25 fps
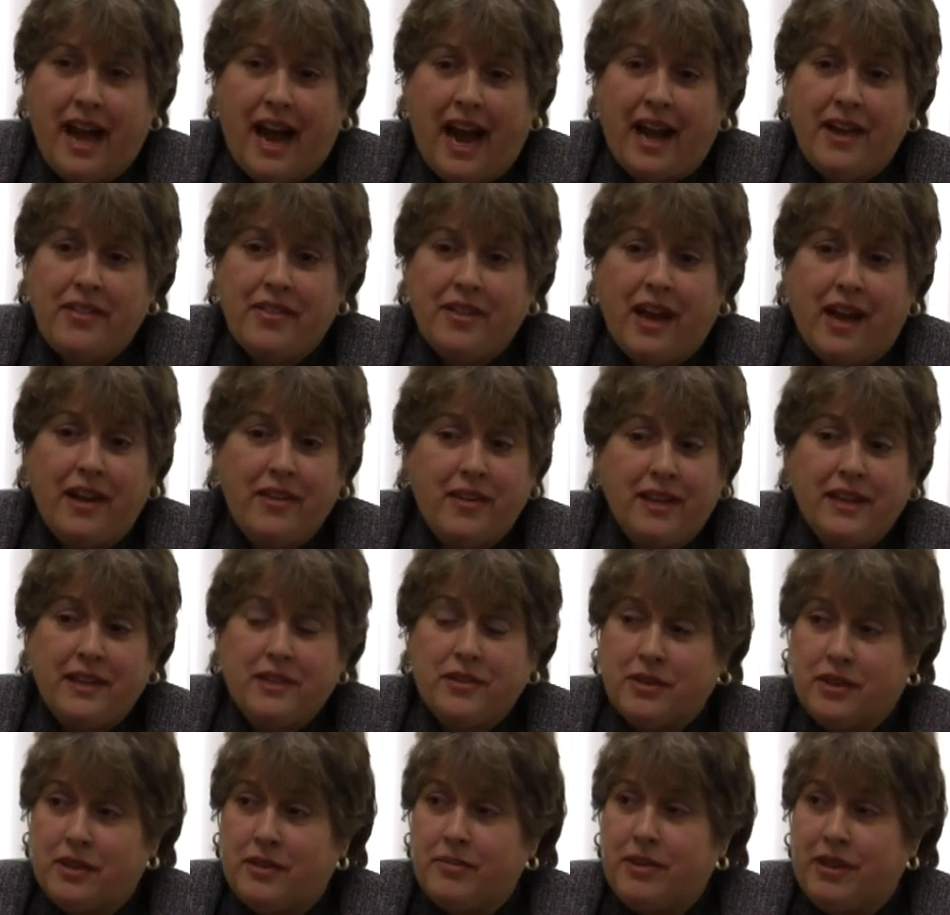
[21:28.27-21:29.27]
I think
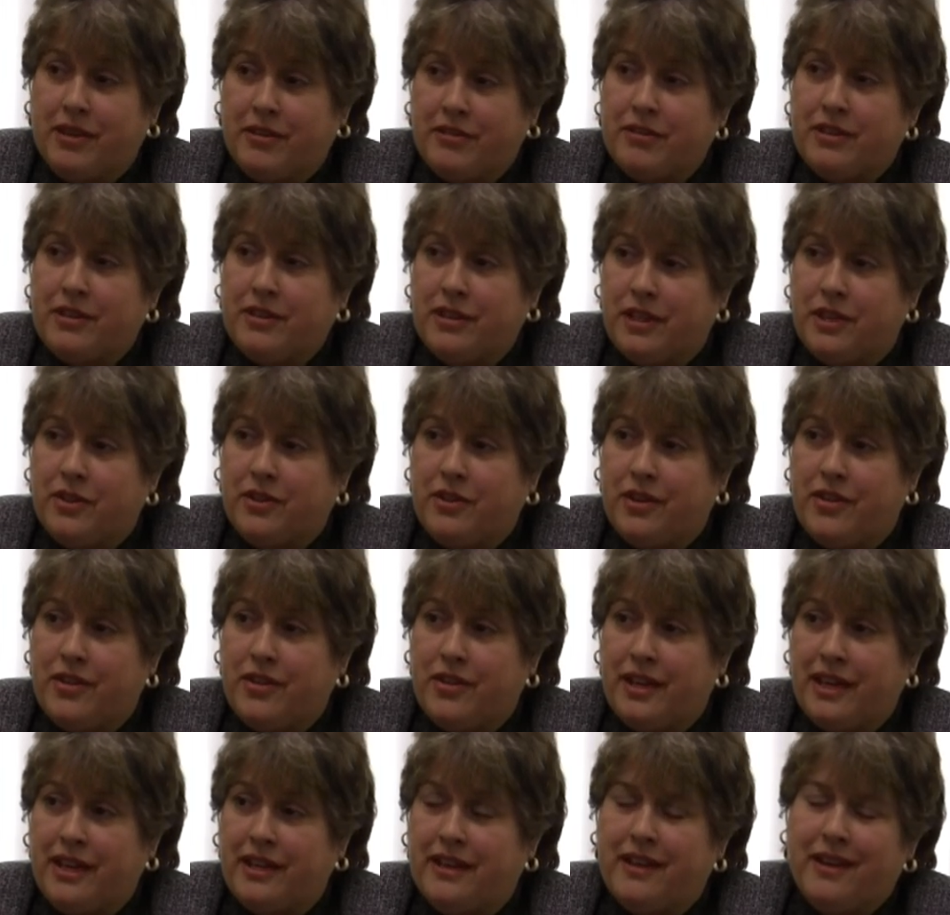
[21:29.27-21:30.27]
it's going to be a really good
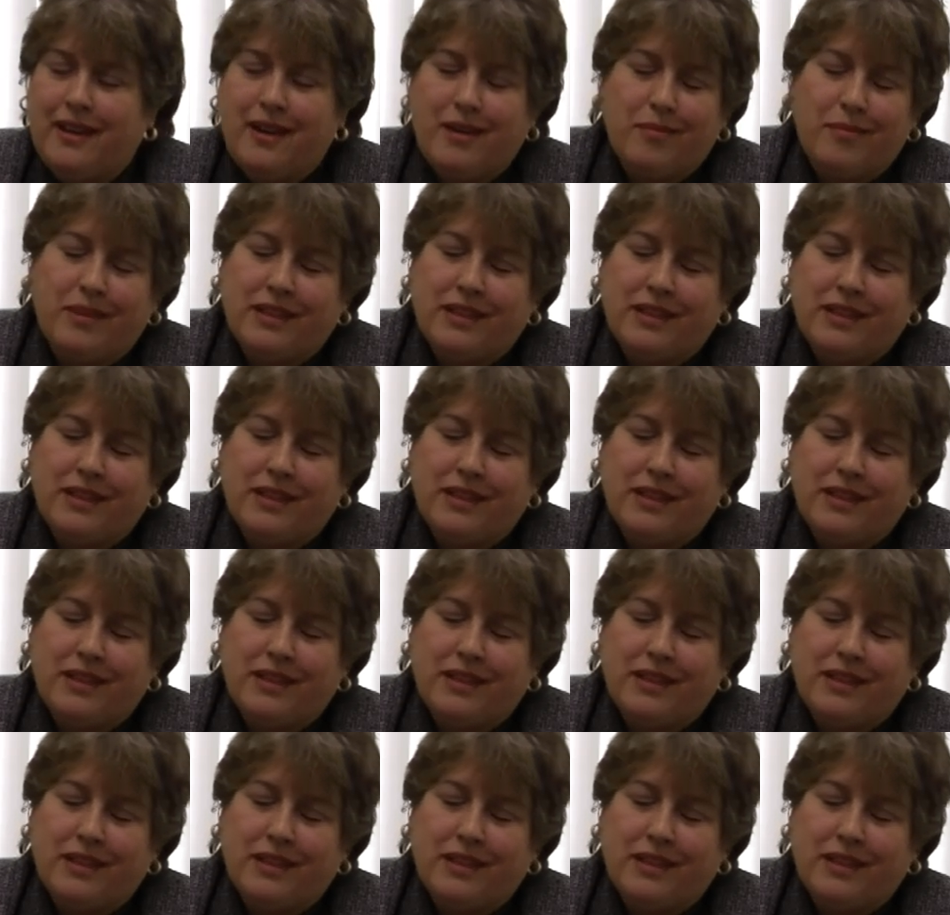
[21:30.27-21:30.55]
thing.